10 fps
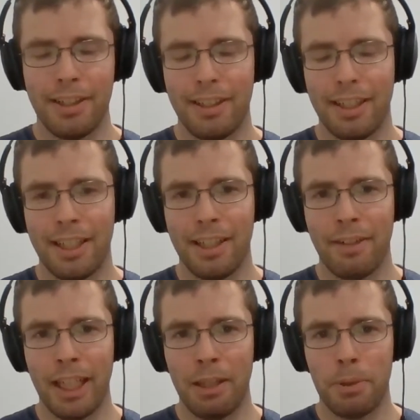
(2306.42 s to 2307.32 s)

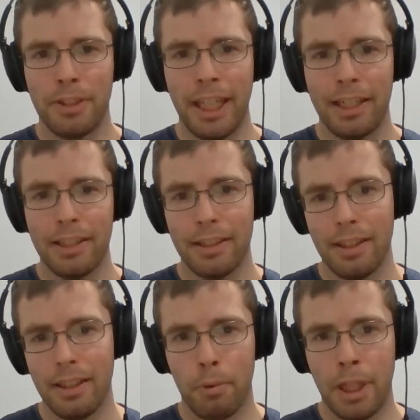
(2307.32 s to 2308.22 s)
available data.
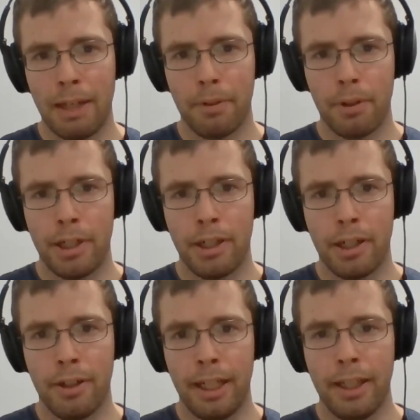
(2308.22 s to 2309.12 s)
We have around
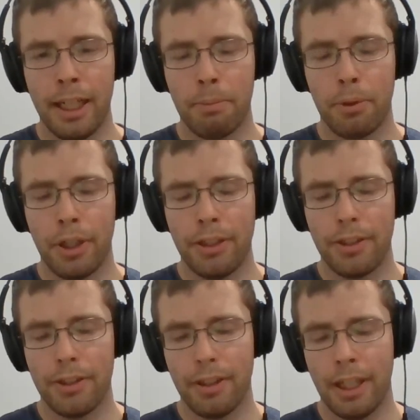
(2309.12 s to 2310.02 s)
180 data
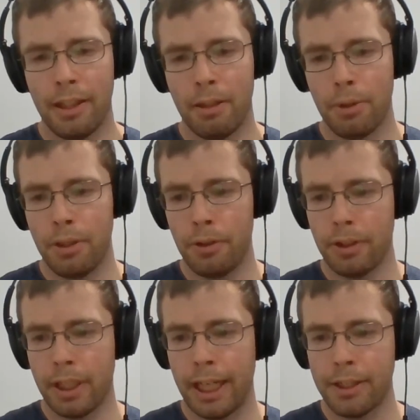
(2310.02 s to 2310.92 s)
points, and the
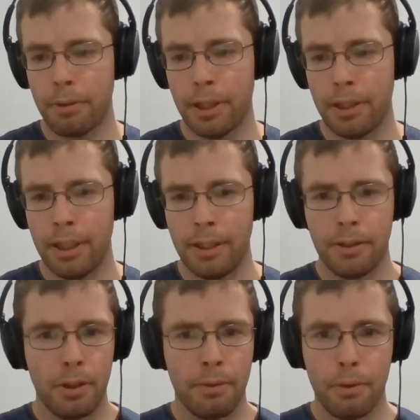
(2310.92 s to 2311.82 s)
reduced chi-square
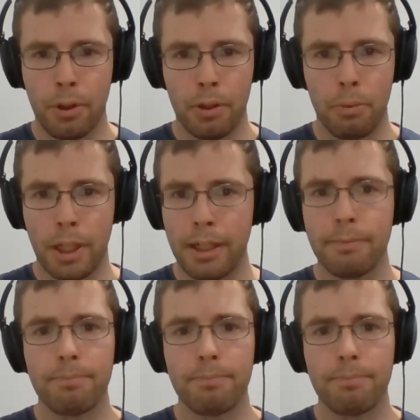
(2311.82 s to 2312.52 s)
is of order 1.